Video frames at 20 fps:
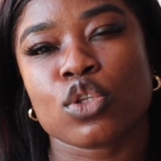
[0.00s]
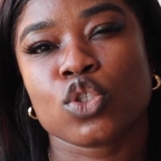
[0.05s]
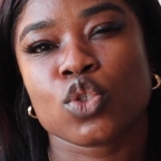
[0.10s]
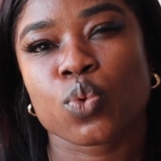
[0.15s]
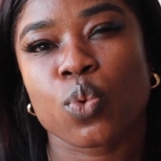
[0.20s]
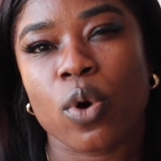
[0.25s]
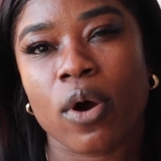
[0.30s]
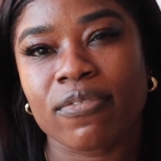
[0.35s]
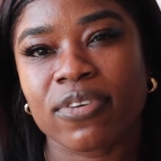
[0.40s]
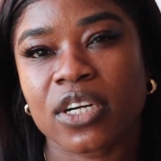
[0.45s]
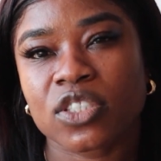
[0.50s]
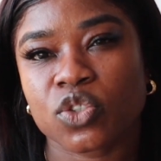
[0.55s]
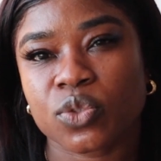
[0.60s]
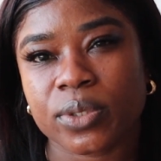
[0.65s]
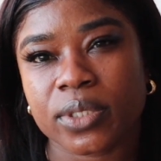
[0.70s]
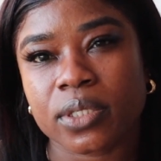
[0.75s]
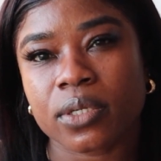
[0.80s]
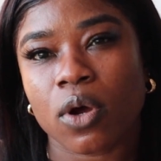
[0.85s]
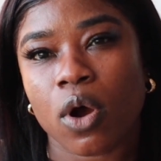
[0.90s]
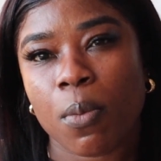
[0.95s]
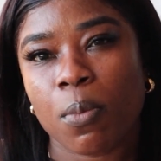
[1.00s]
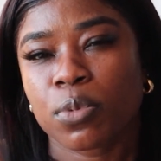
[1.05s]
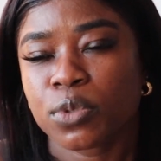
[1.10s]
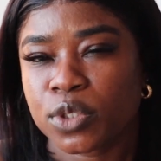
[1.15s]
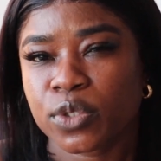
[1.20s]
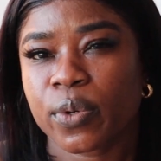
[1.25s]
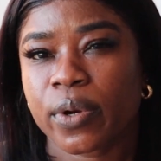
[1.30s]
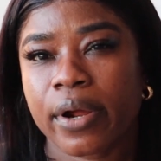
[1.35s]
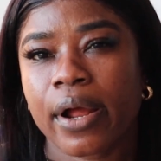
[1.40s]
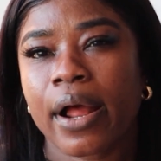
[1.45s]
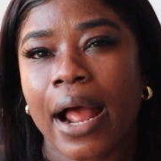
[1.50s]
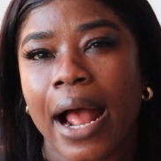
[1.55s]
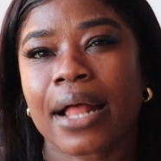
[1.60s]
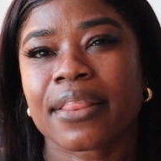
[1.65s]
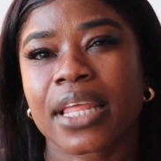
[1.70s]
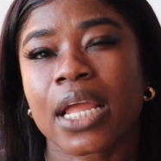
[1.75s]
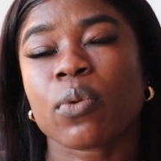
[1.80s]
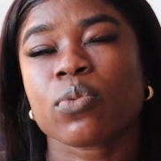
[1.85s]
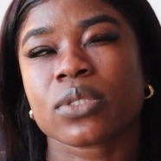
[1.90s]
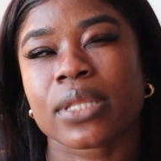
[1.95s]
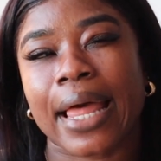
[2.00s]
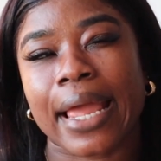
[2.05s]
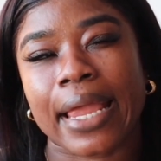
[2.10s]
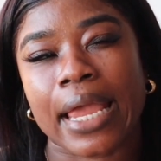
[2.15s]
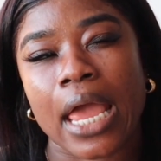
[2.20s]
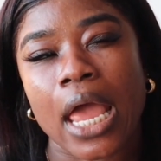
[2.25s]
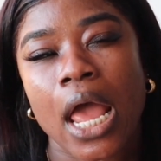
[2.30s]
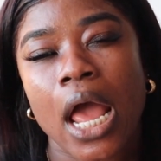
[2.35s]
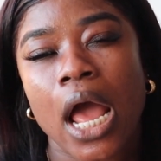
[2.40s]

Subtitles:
$1,200, almost. I think it was like